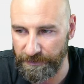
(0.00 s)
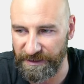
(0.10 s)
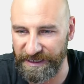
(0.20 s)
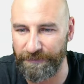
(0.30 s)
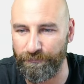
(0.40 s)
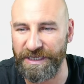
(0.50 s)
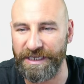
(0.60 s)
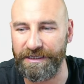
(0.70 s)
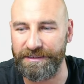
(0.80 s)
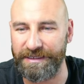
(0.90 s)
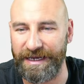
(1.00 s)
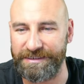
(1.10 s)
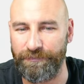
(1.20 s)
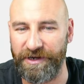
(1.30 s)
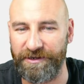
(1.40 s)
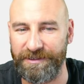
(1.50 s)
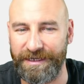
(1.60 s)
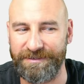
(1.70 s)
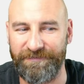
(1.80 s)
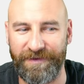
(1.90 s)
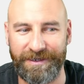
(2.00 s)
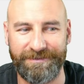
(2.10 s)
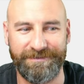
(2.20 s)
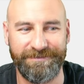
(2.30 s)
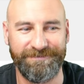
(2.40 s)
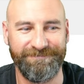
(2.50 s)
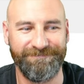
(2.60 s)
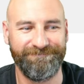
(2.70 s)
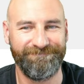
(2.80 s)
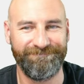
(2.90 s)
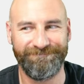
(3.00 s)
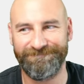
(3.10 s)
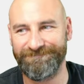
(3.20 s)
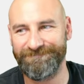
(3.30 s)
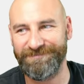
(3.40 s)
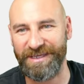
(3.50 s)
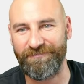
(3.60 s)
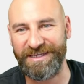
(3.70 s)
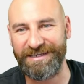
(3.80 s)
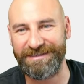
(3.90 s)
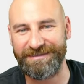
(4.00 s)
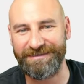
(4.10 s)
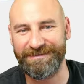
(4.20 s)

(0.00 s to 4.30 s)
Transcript: it immediately has the parallax effect. Immediately.